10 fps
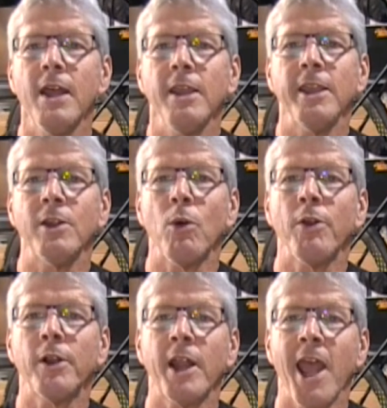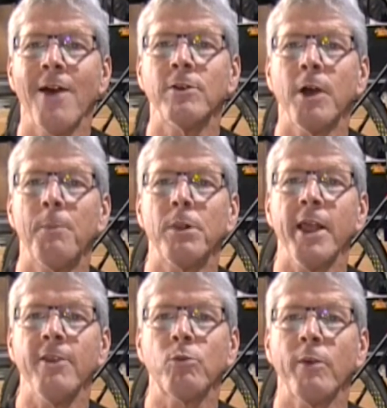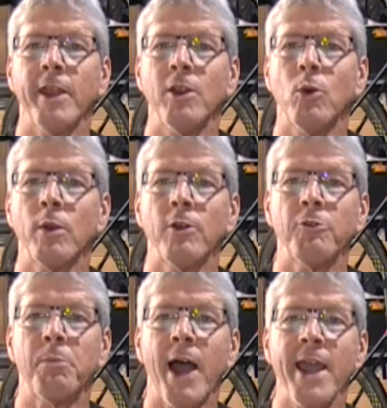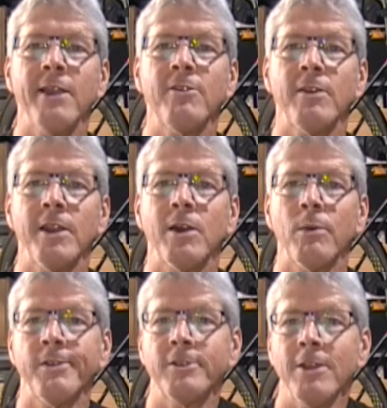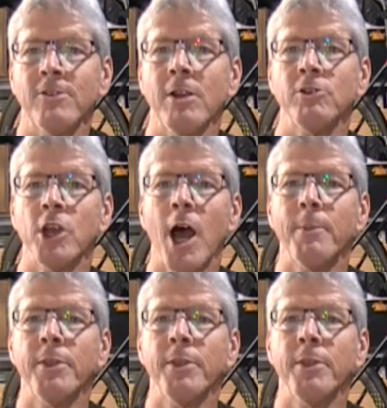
they're going to have a place where they know where there's bikes and, it's their job and